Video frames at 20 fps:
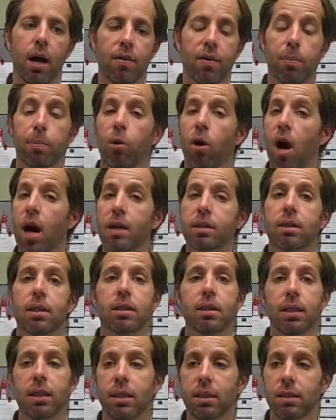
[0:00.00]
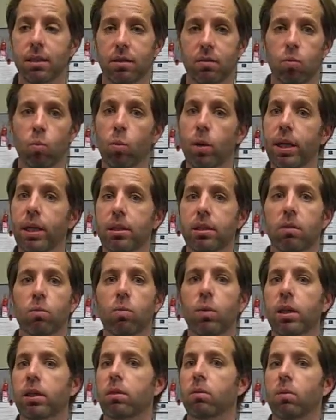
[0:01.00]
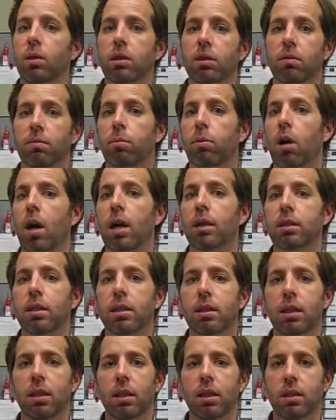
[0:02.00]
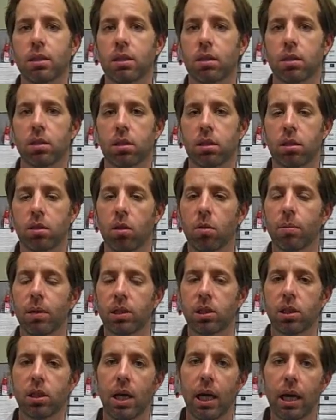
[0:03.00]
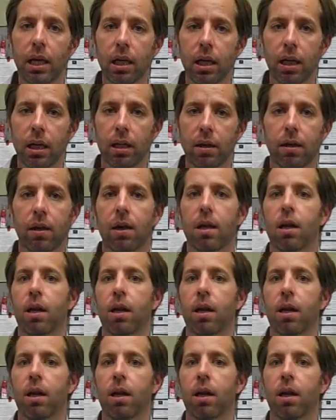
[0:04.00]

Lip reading: the processing is weeks and weeks and weeks of processing, because there's so much data,